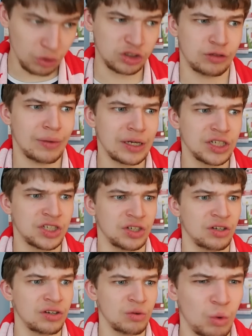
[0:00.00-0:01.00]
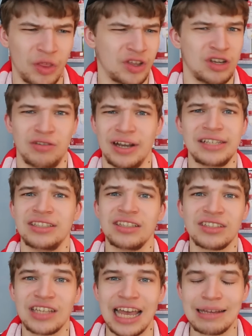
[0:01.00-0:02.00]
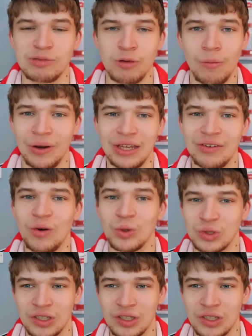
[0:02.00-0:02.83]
Not to mention, one of the craziest games probably of all